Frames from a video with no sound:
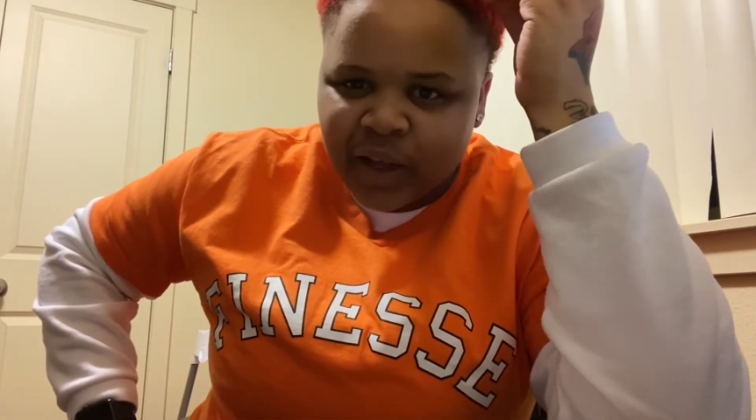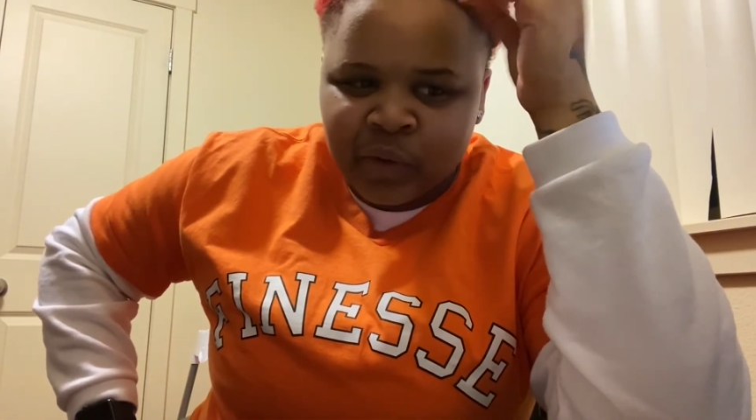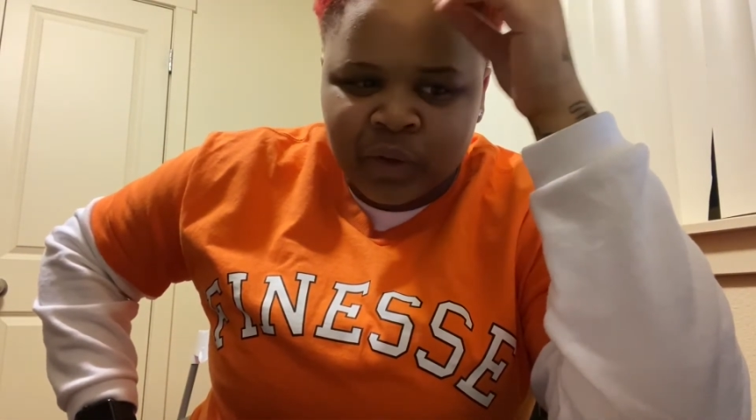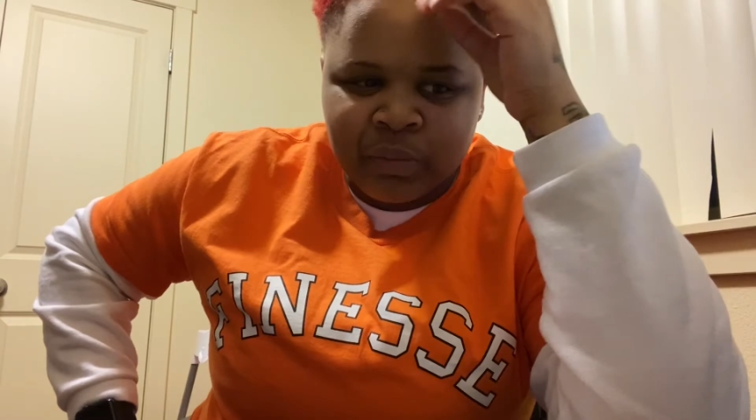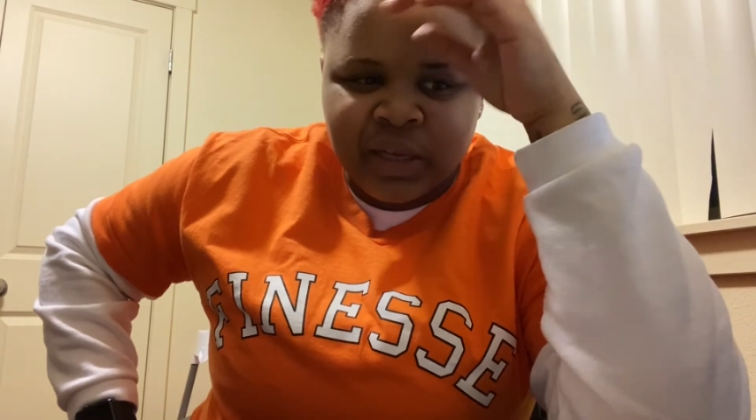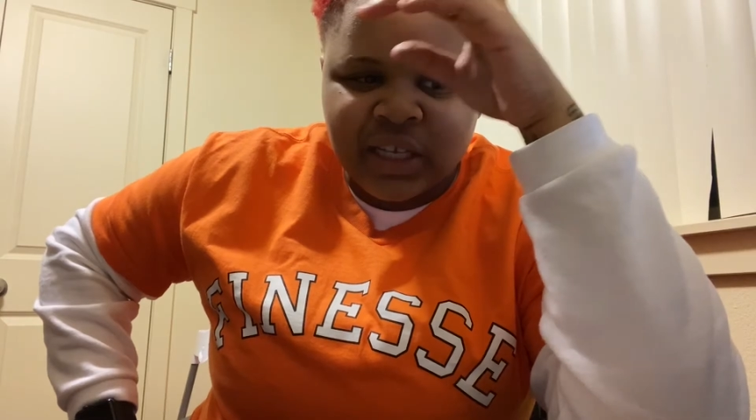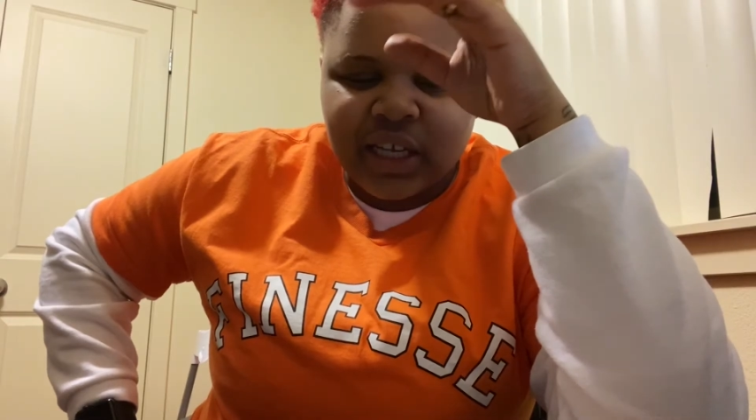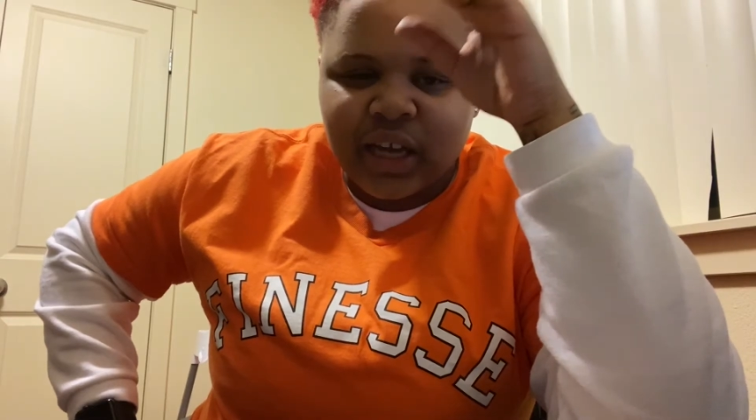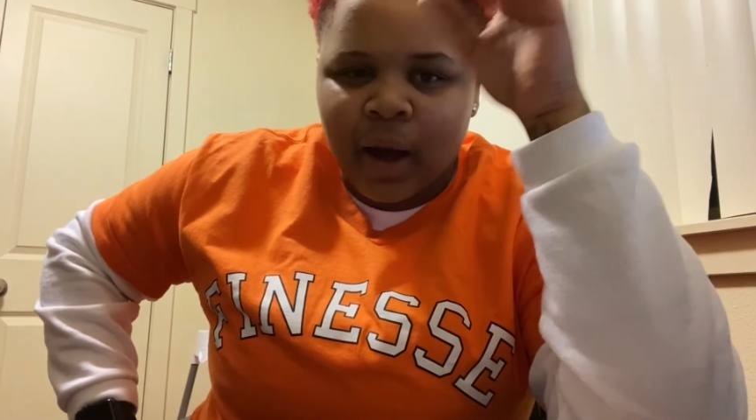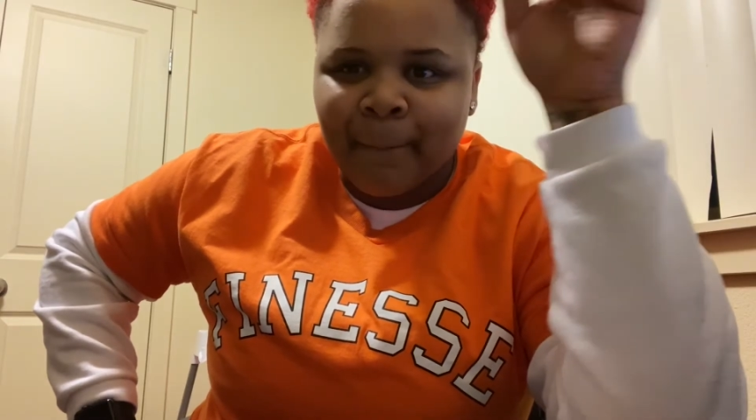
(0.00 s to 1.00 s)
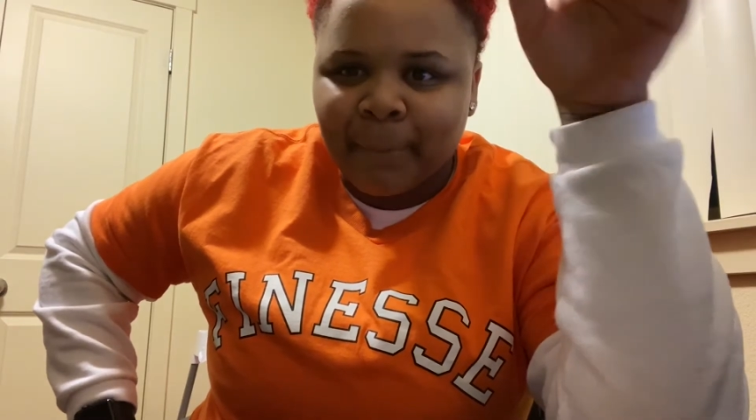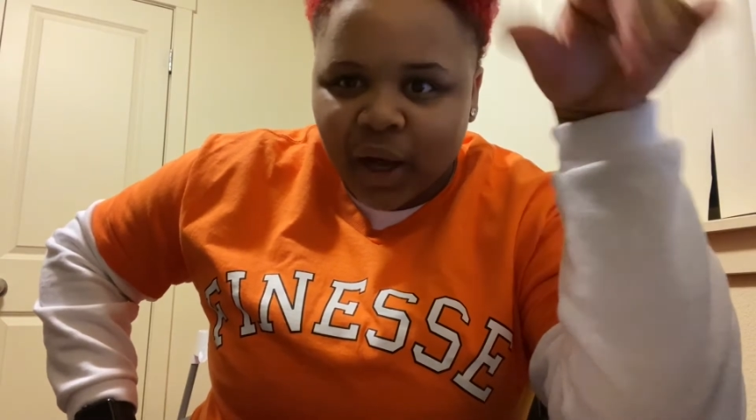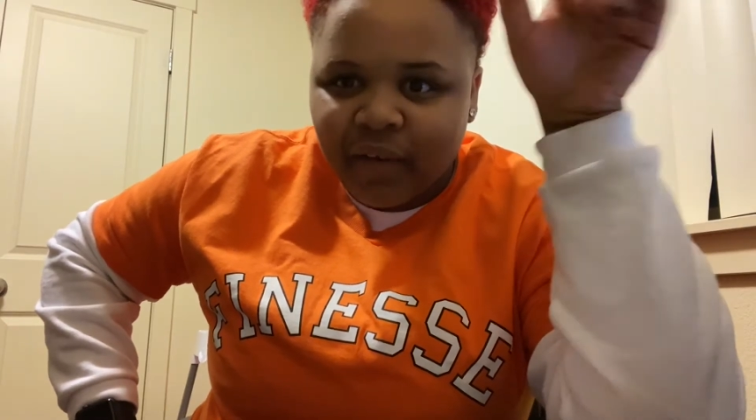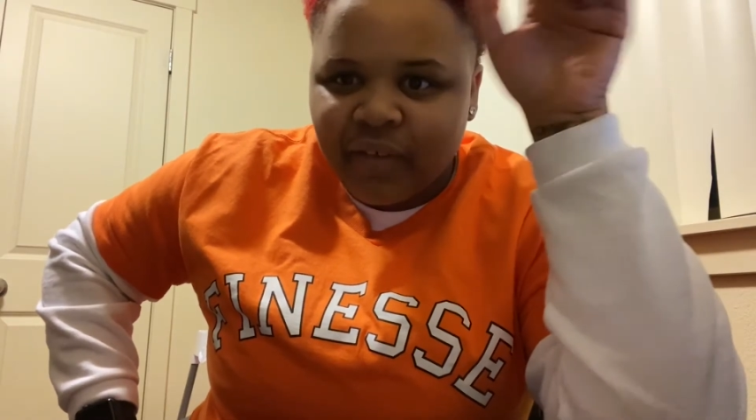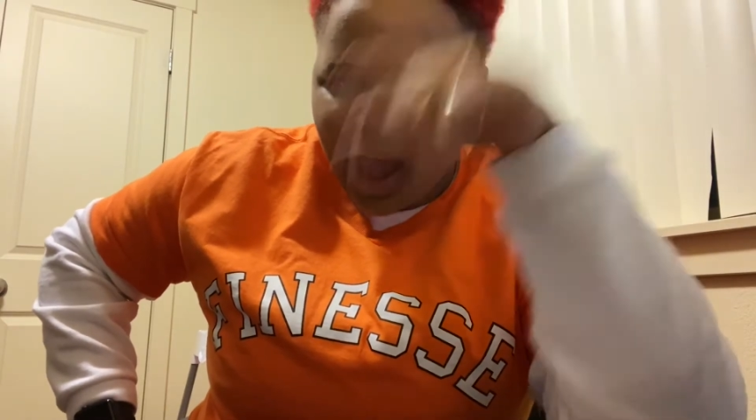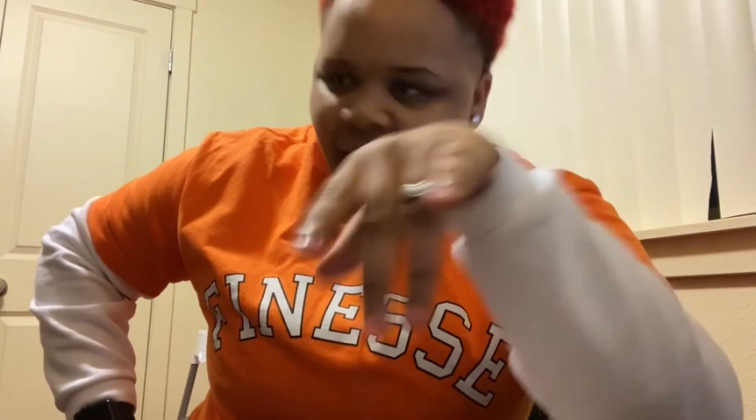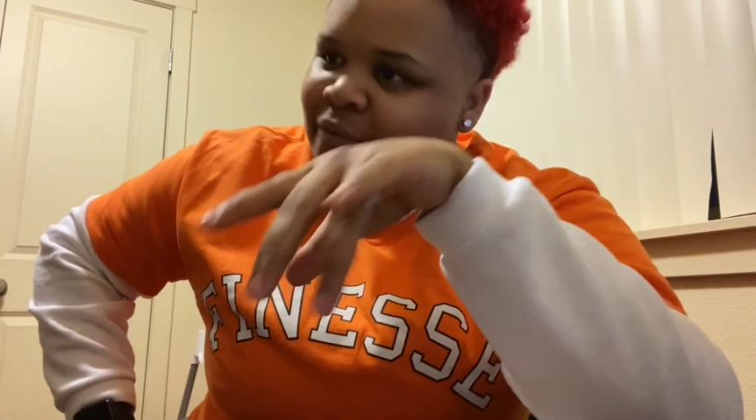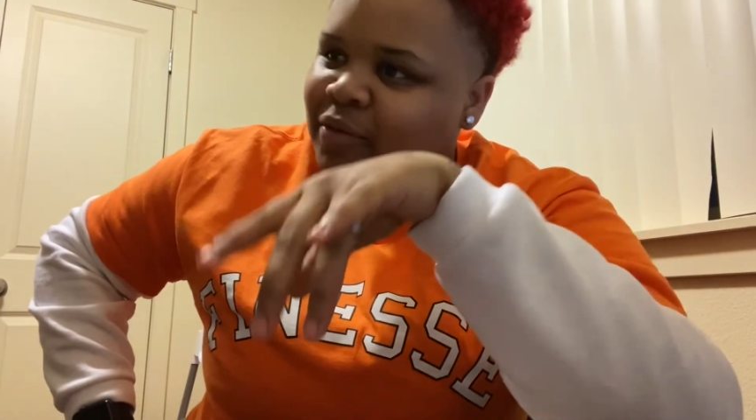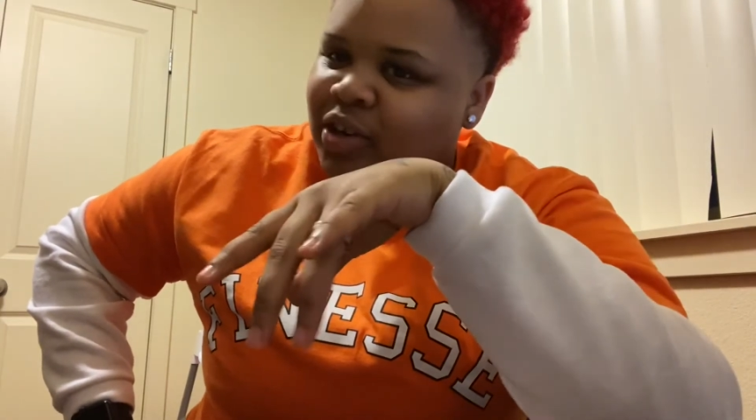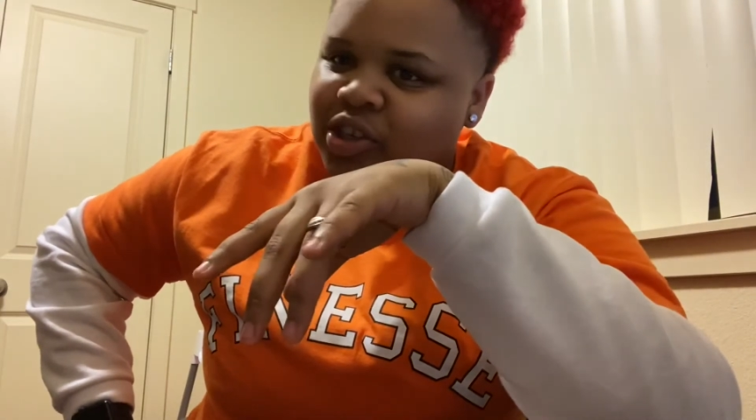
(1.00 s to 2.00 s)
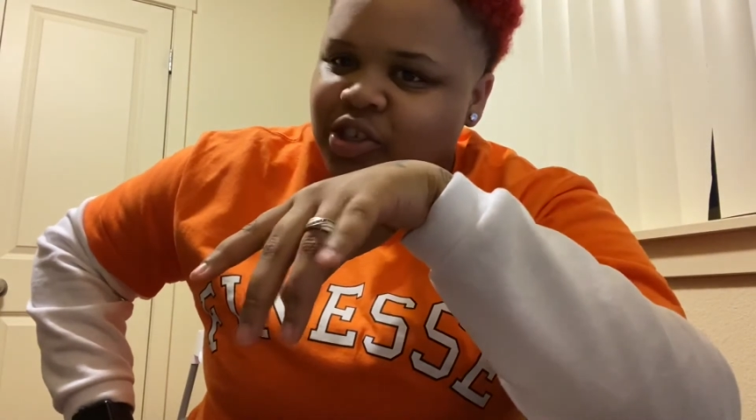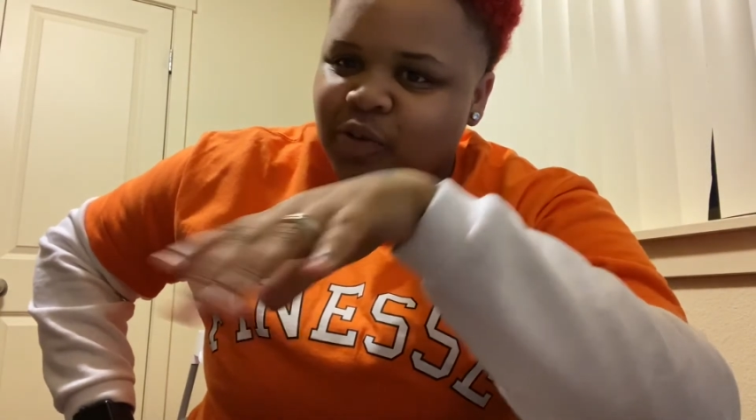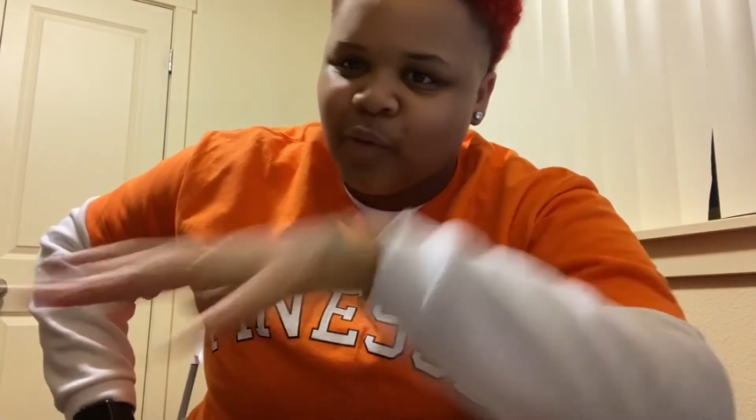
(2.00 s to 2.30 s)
it would be above average